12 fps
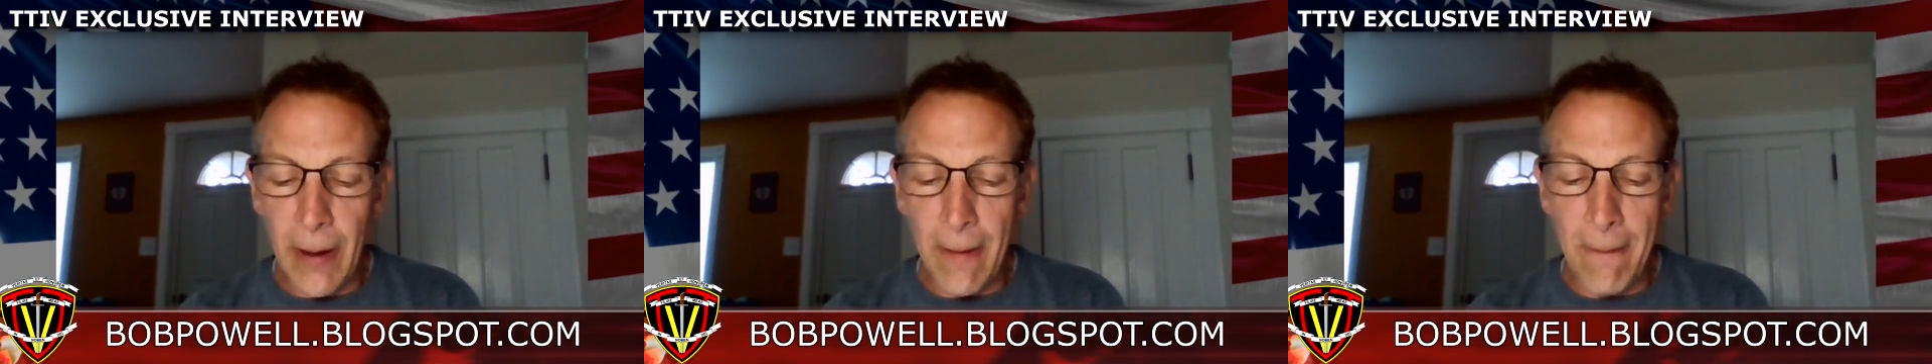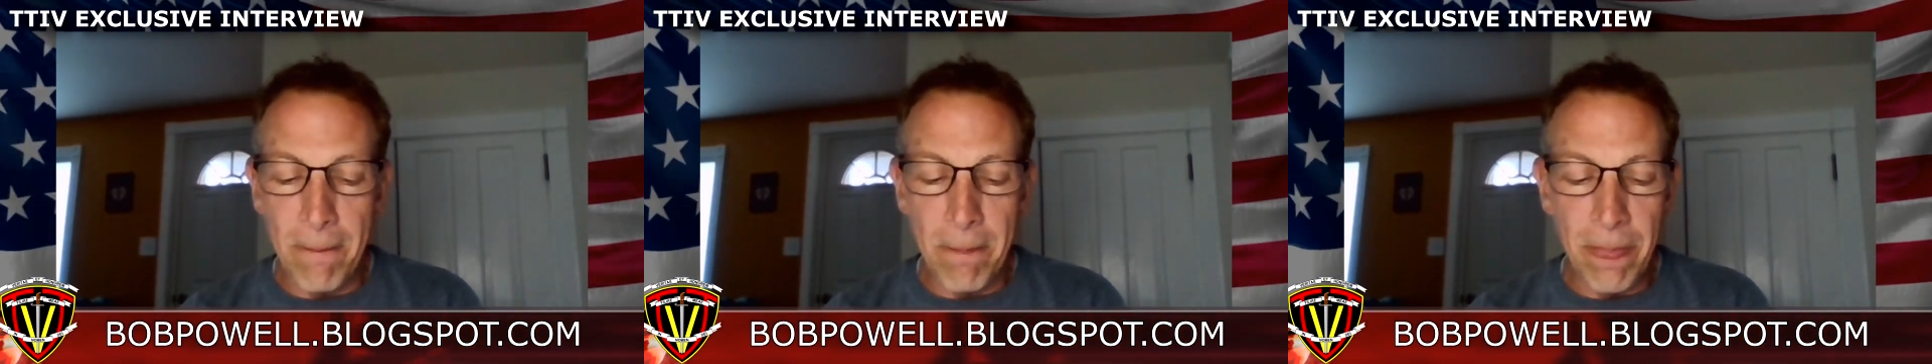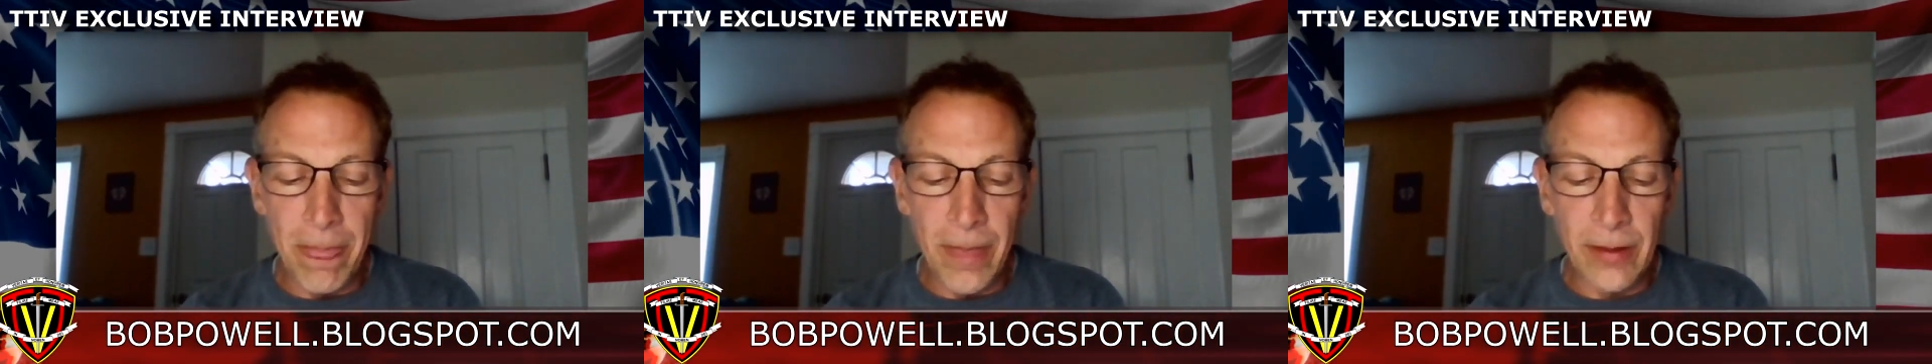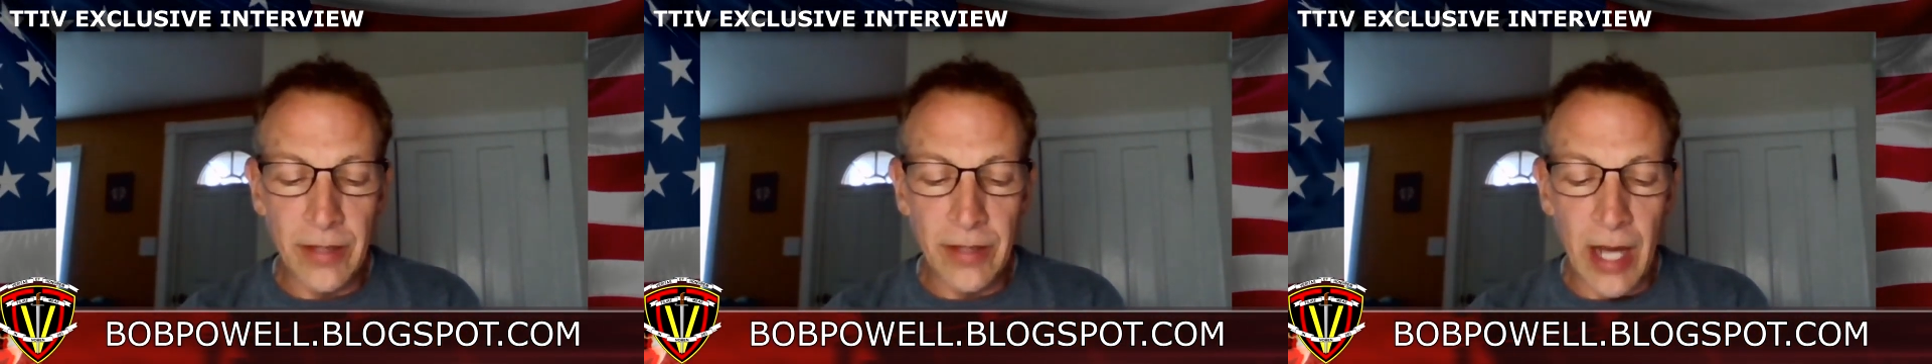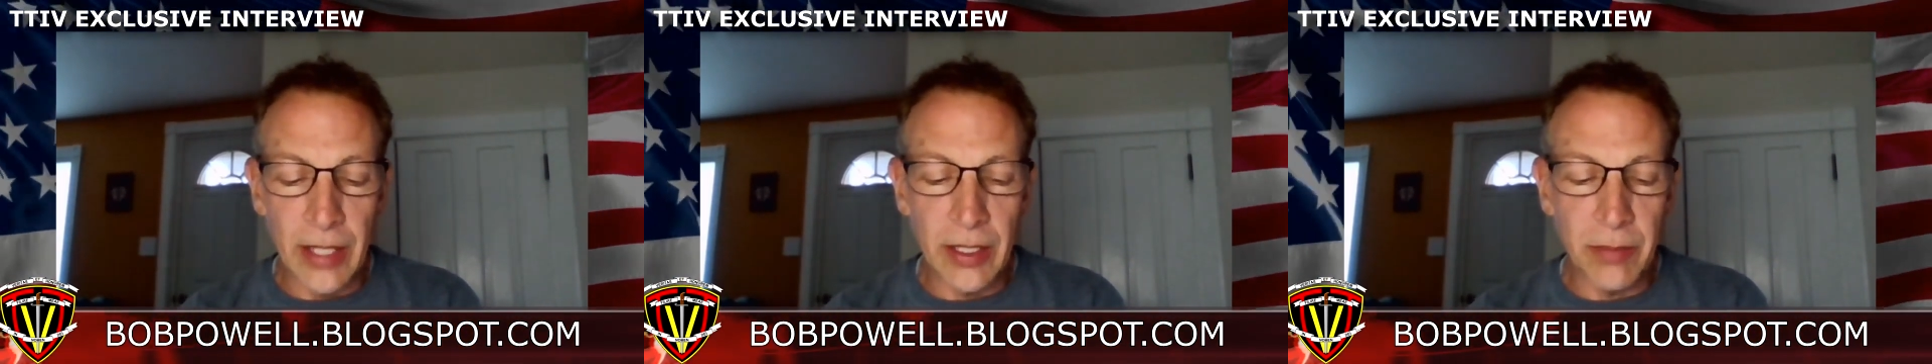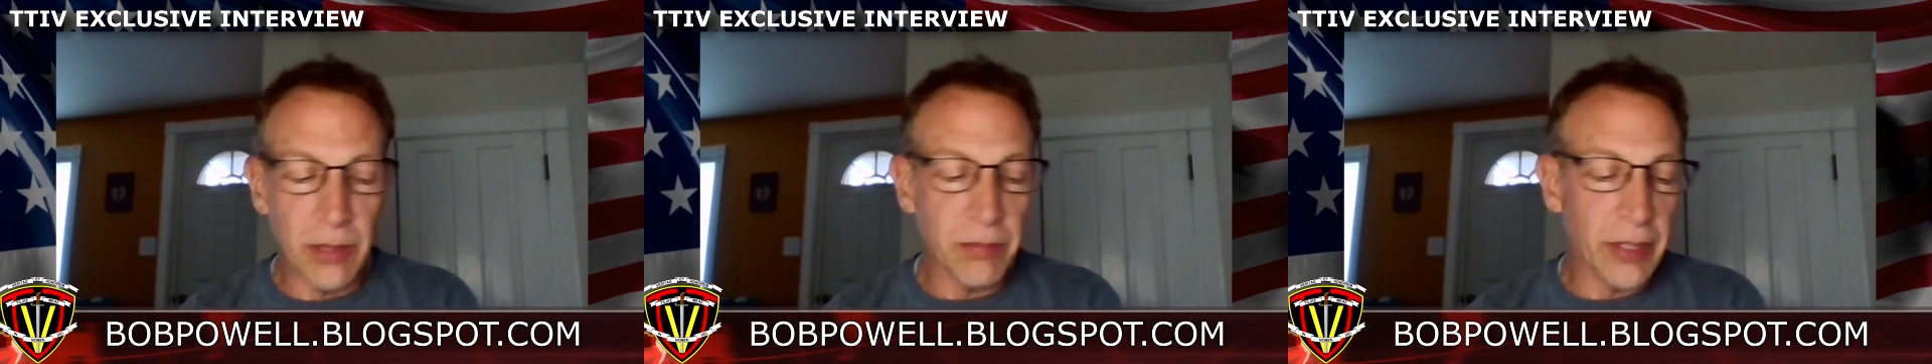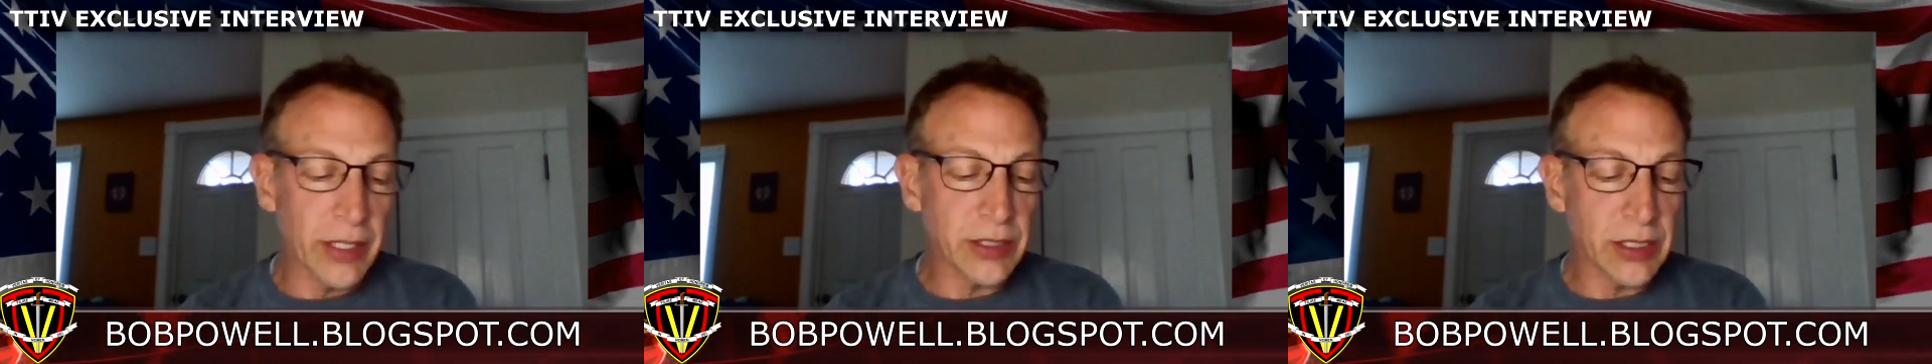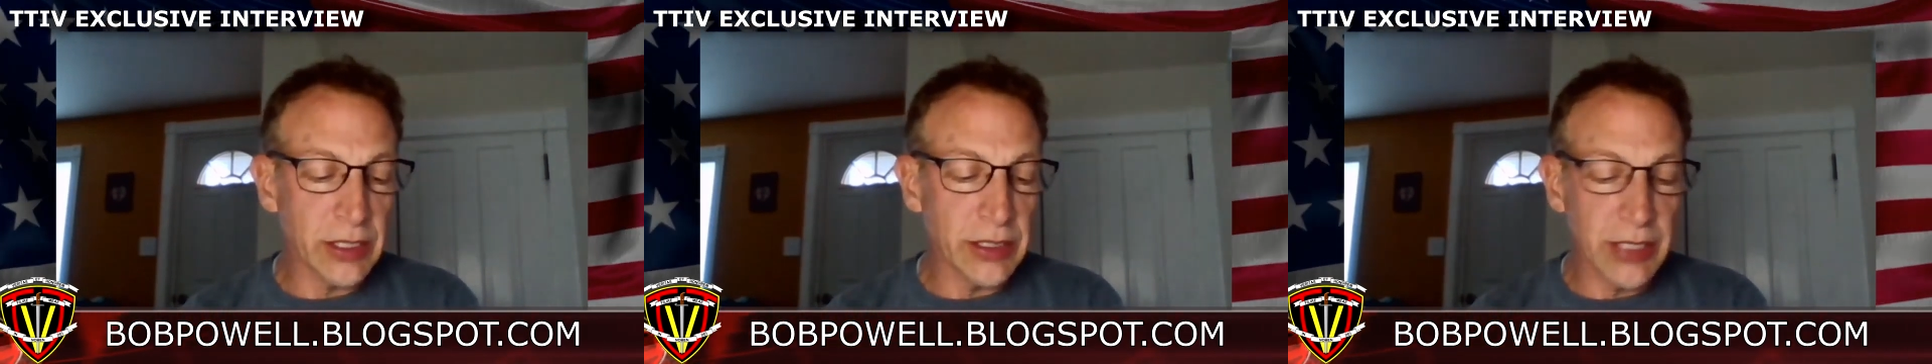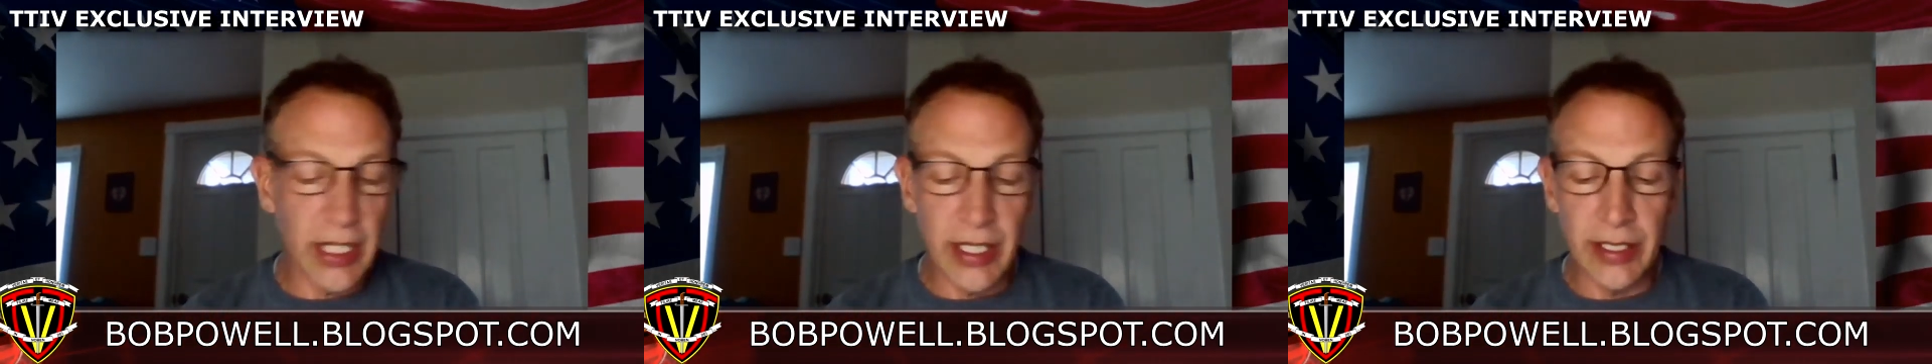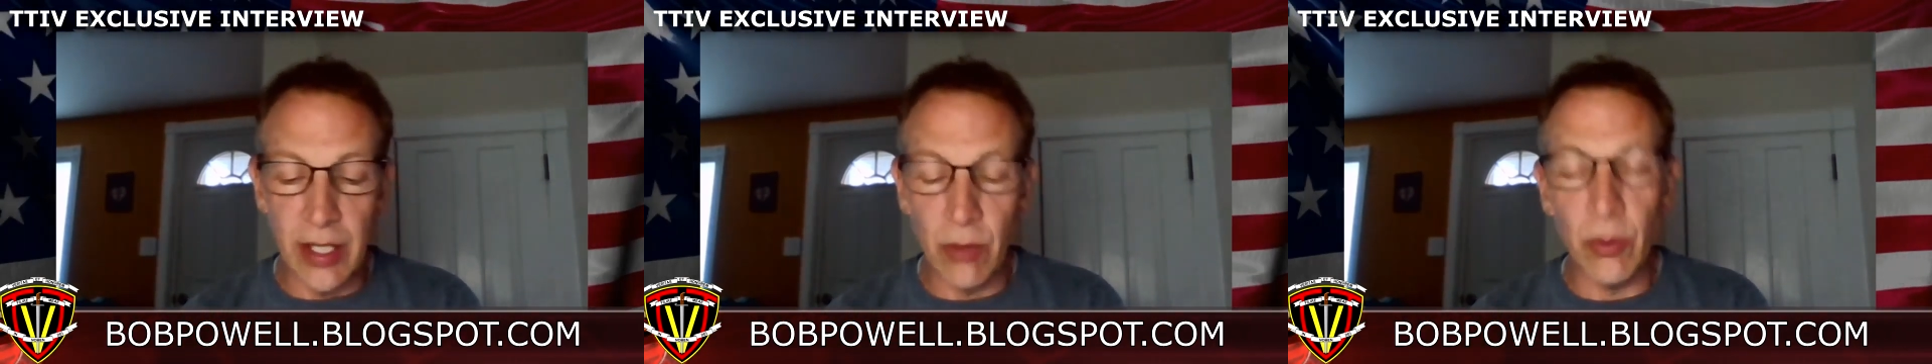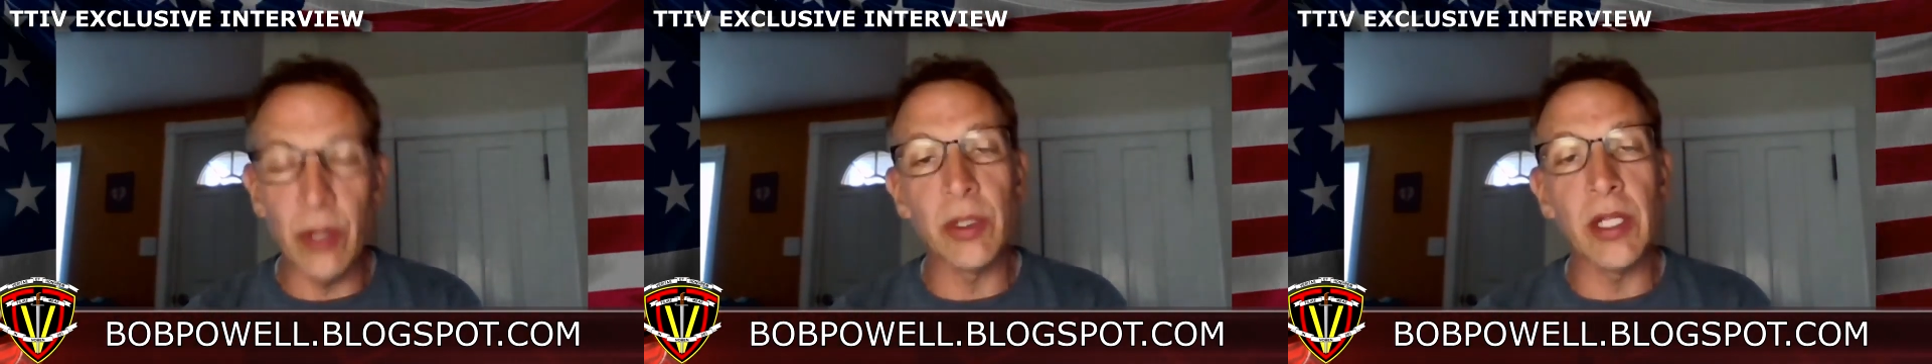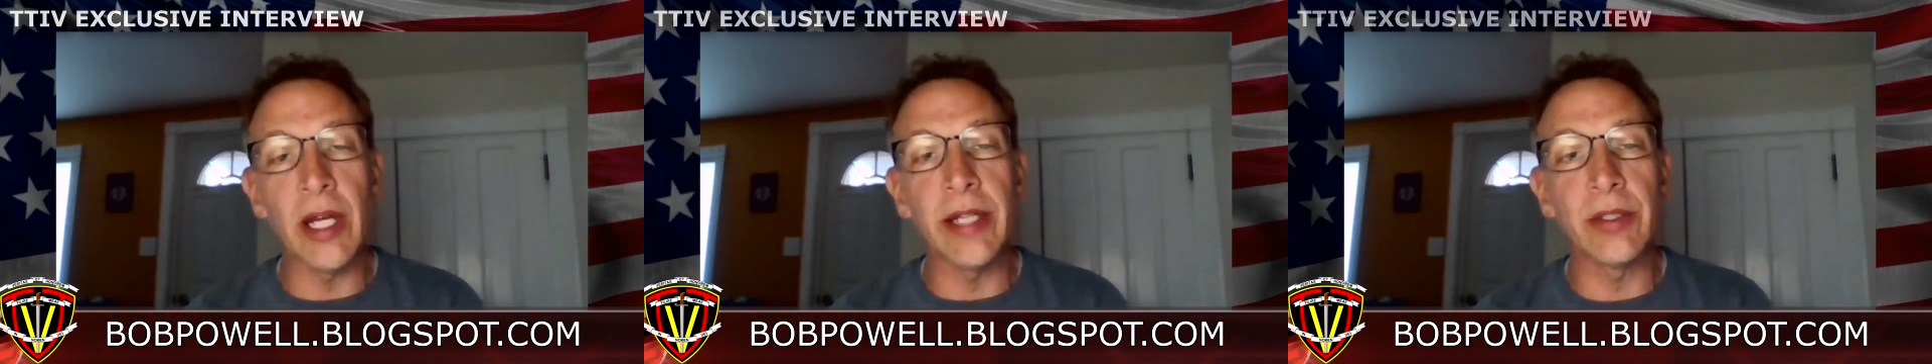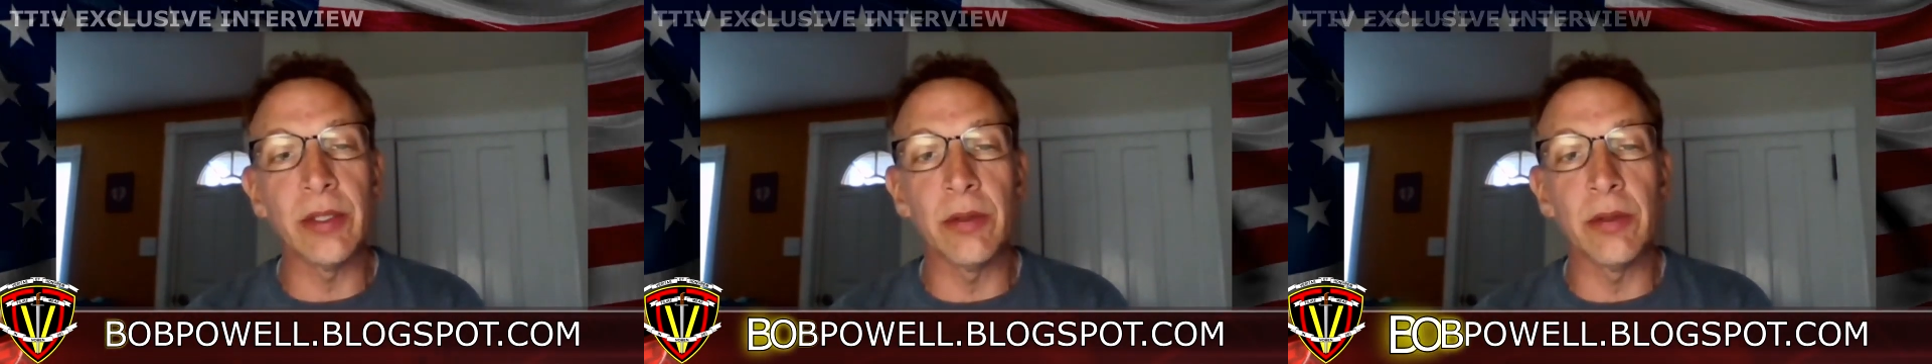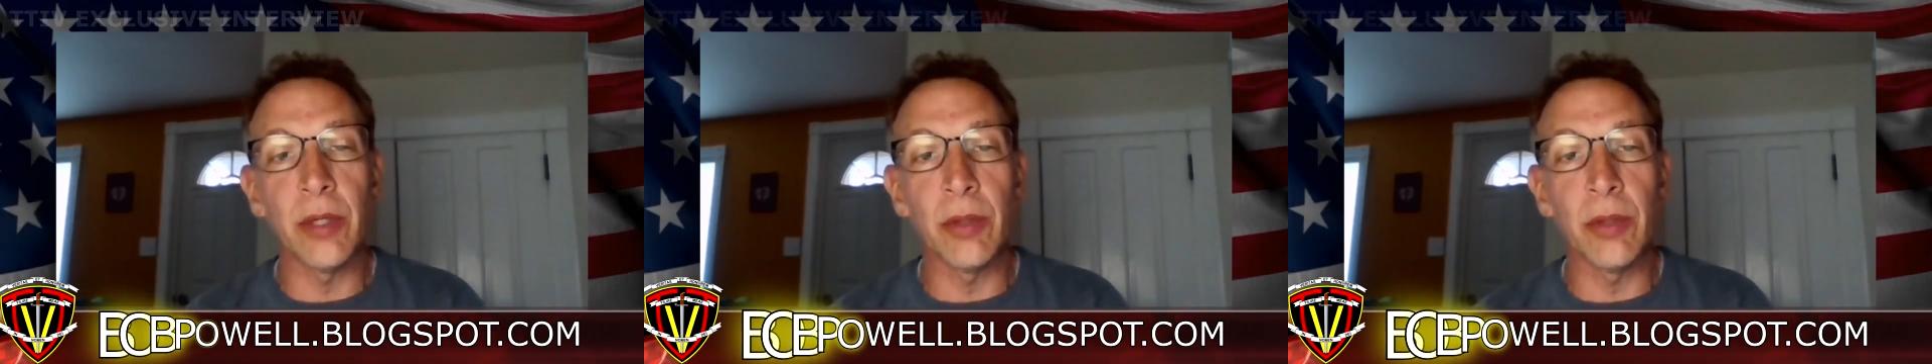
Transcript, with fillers: um, document basically saying that we would like to